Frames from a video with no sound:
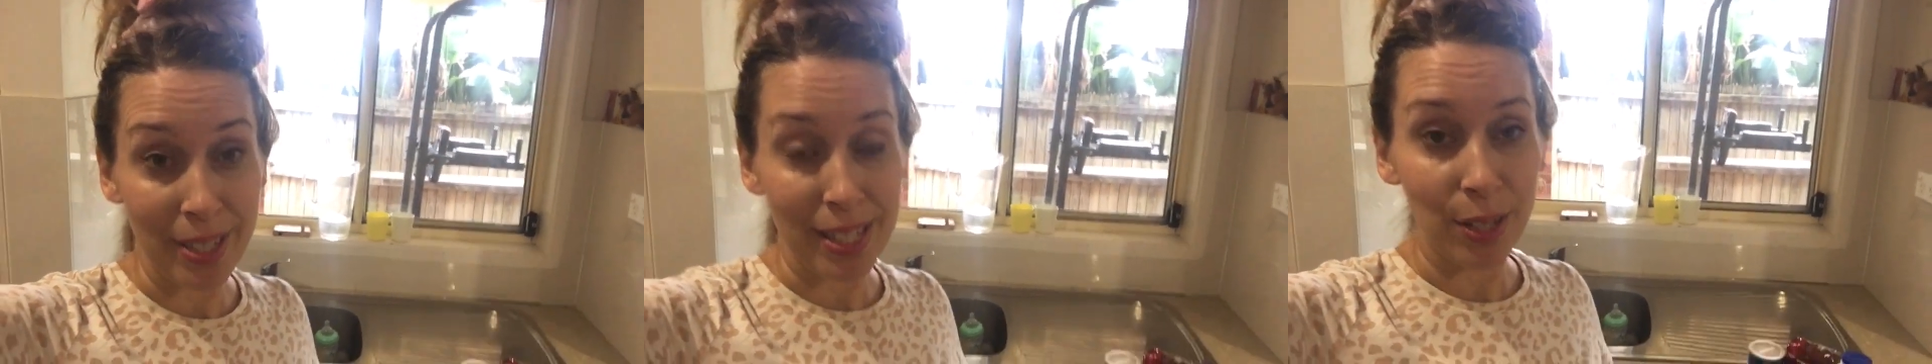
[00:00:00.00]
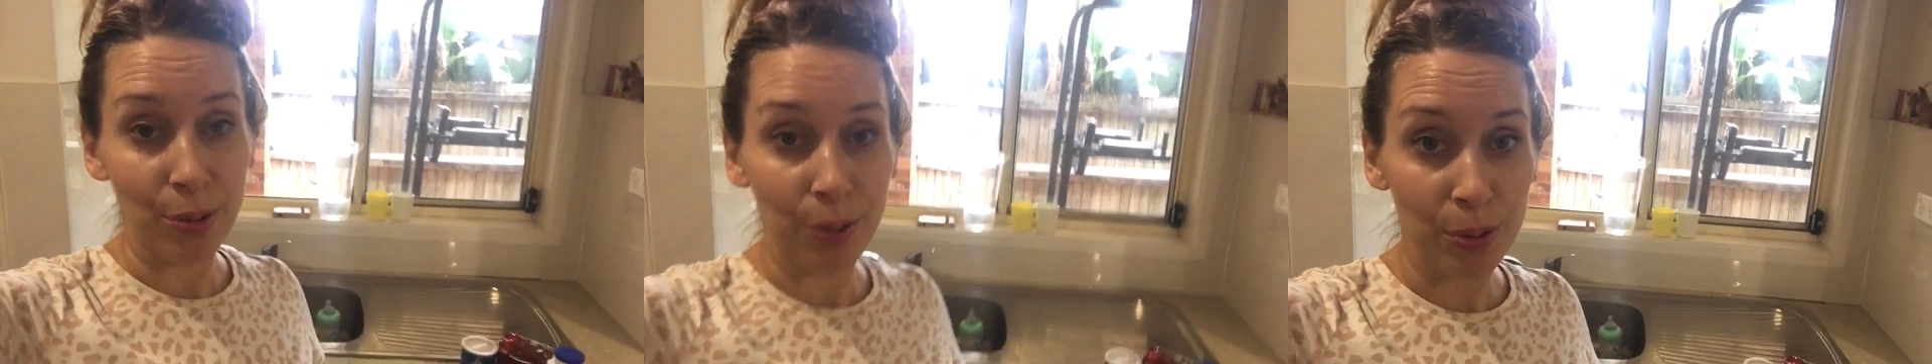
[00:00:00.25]
It
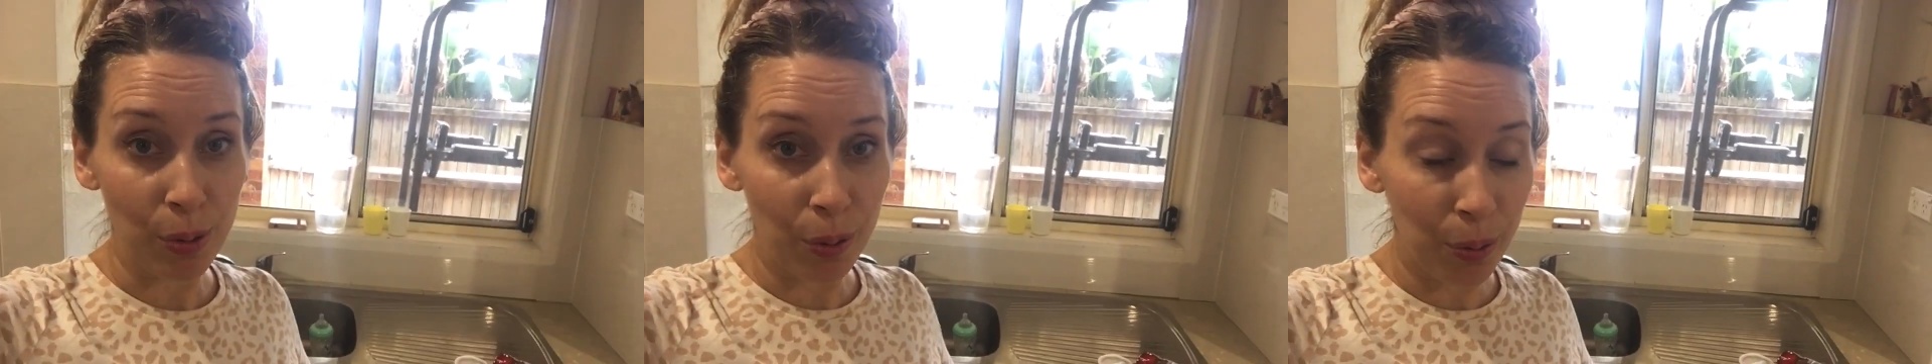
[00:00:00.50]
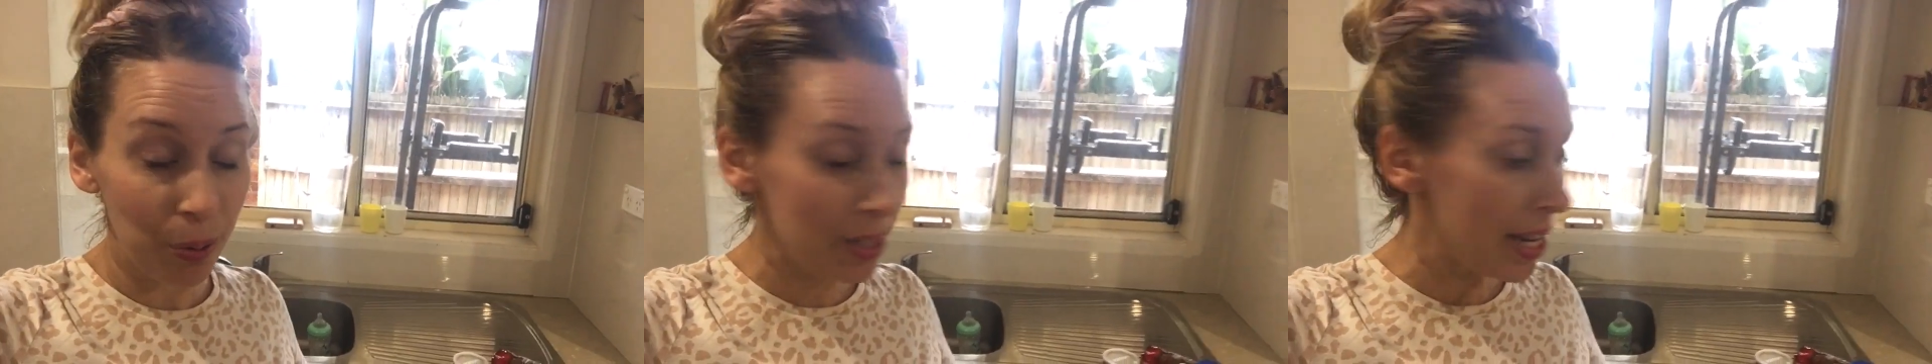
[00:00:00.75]
cooks
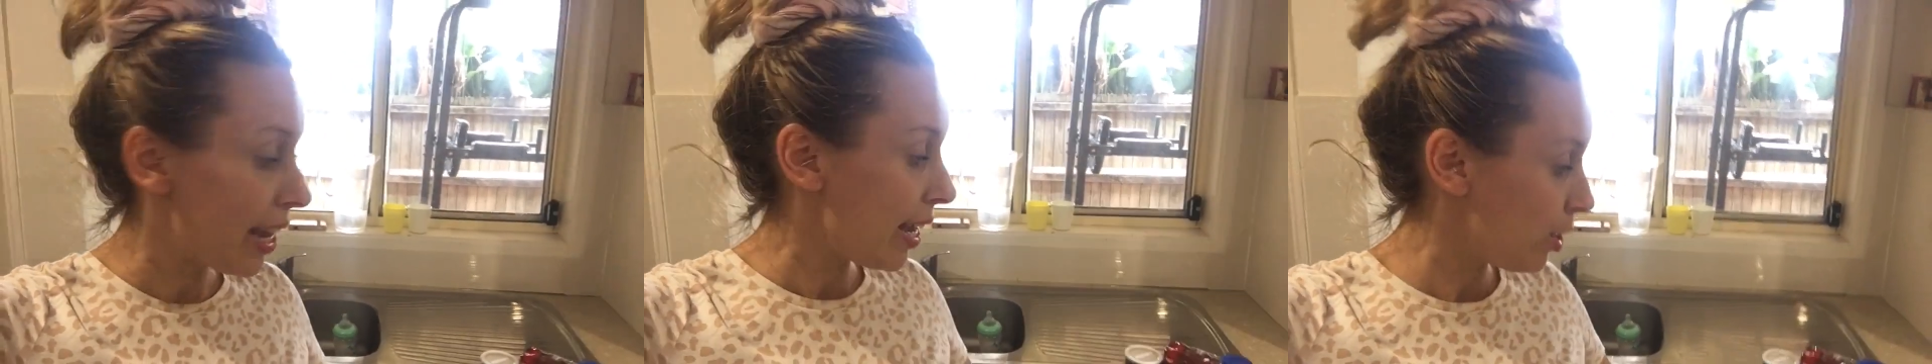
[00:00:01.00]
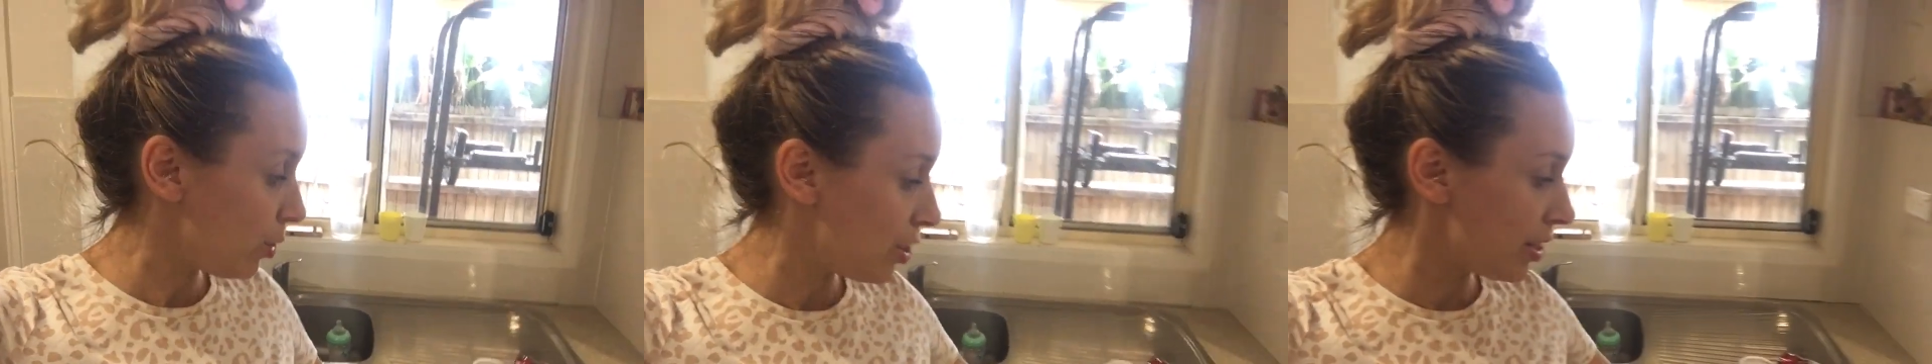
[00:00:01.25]
all day and
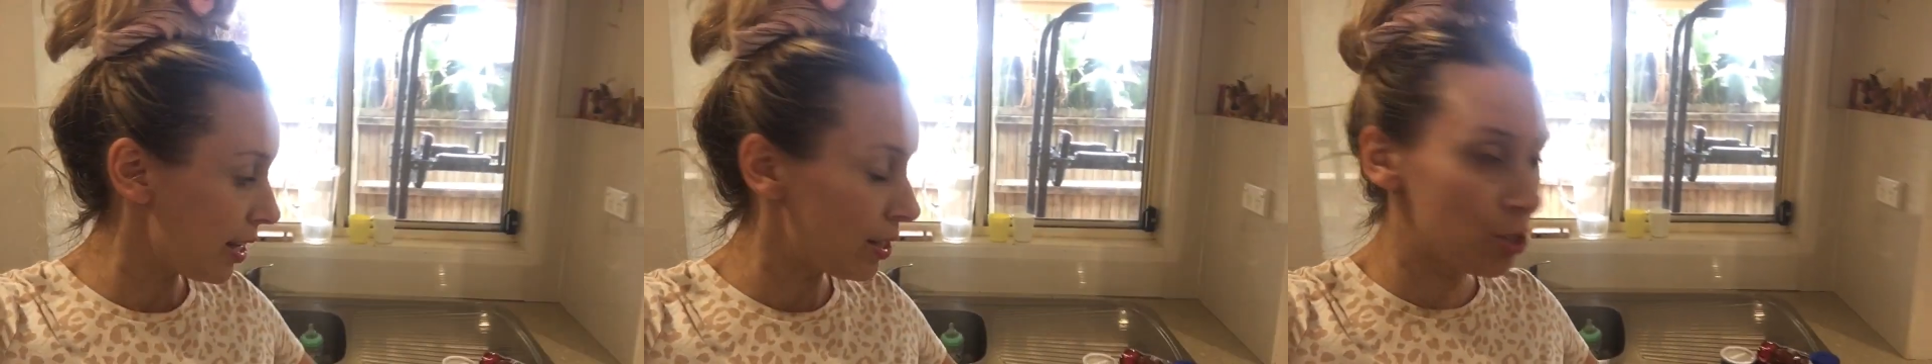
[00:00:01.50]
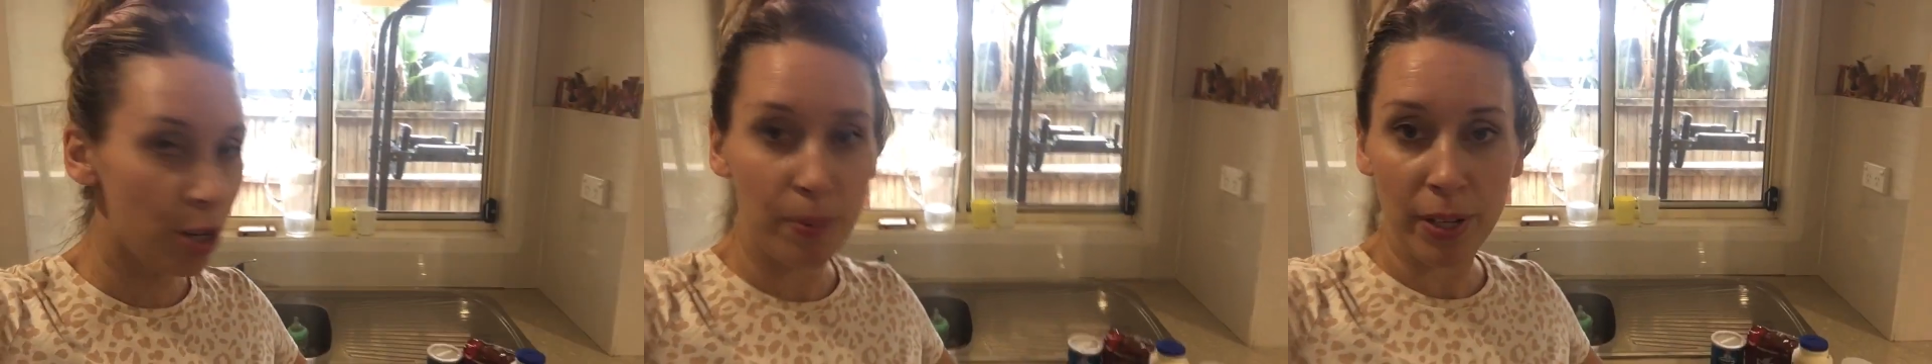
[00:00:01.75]
you just get
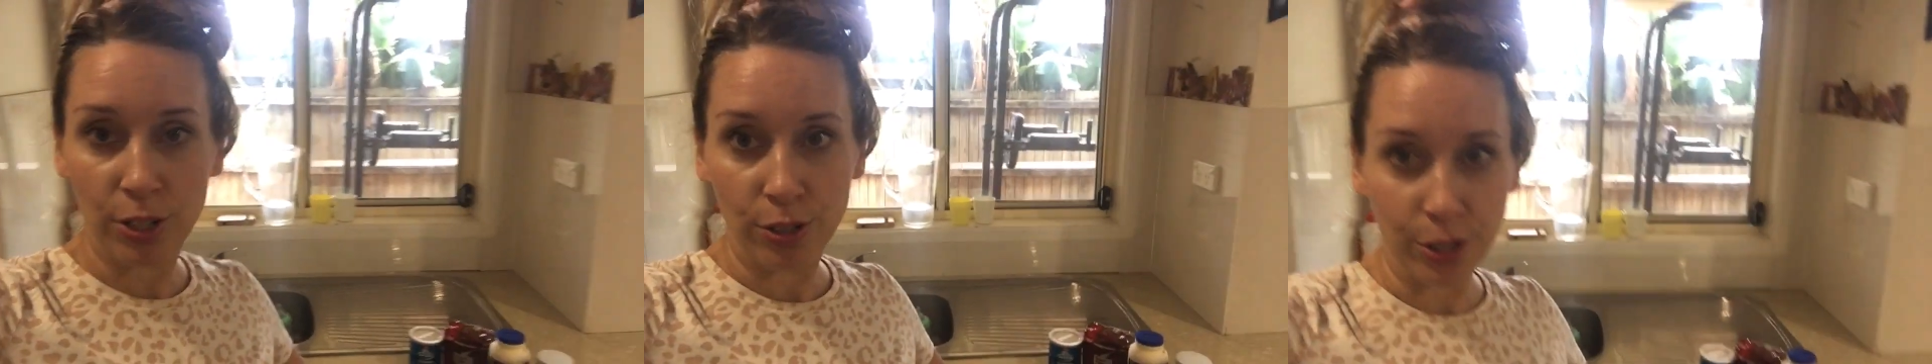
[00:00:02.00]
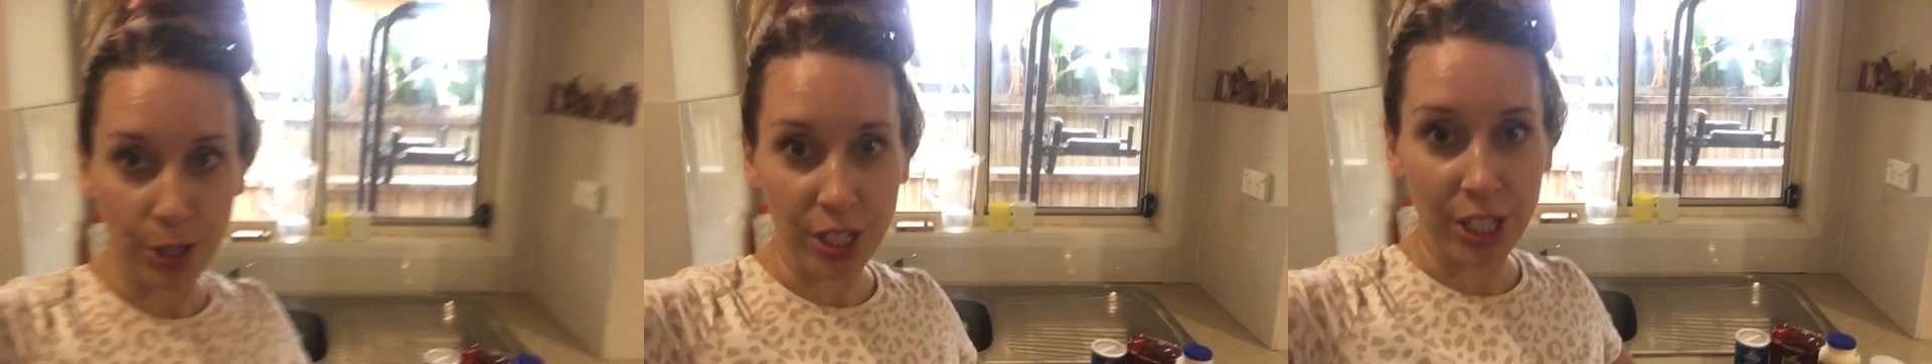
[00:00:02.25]
so much
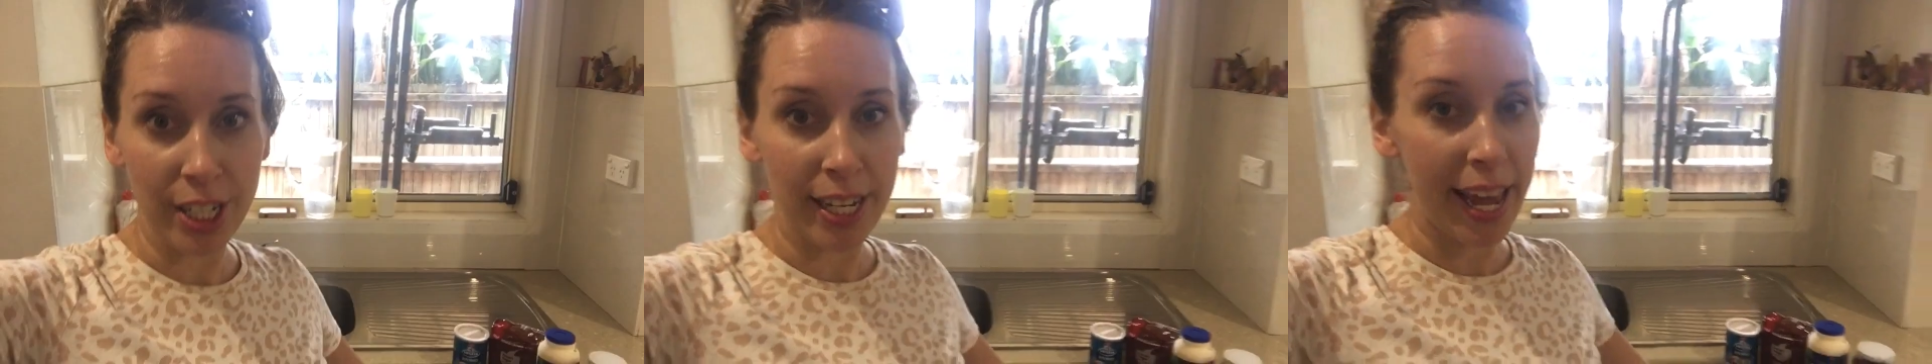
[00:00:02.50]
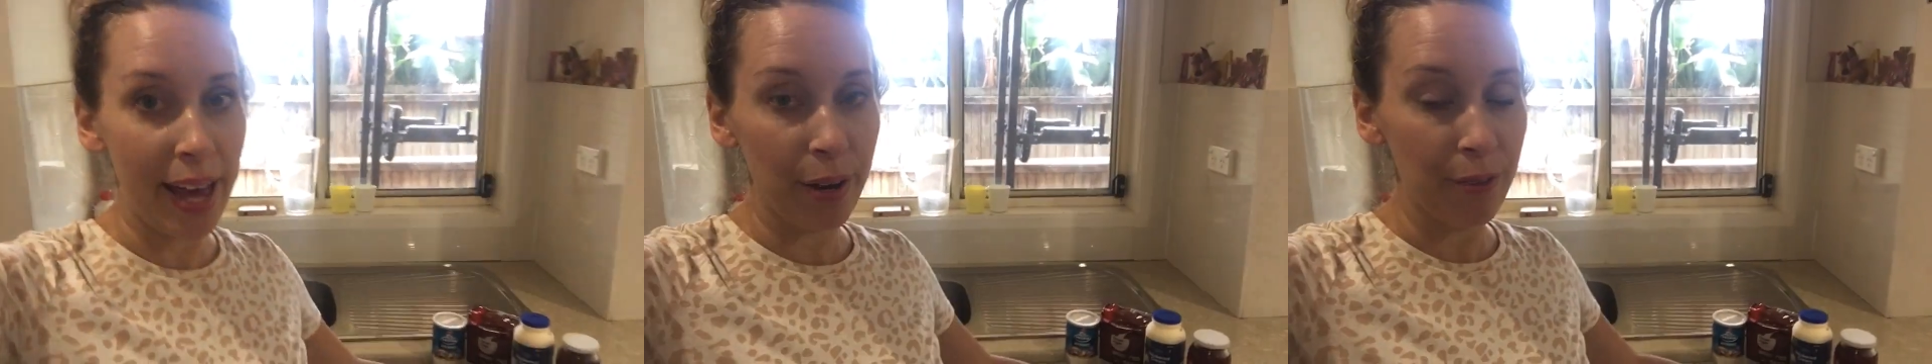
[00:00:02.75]
nutrition
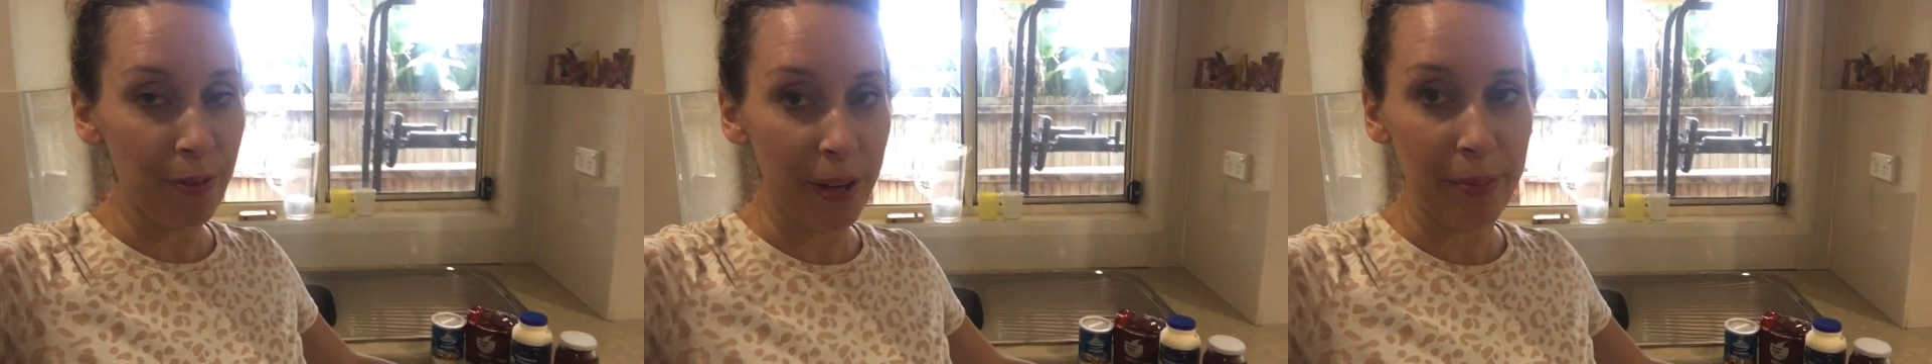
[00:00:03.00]
out of it.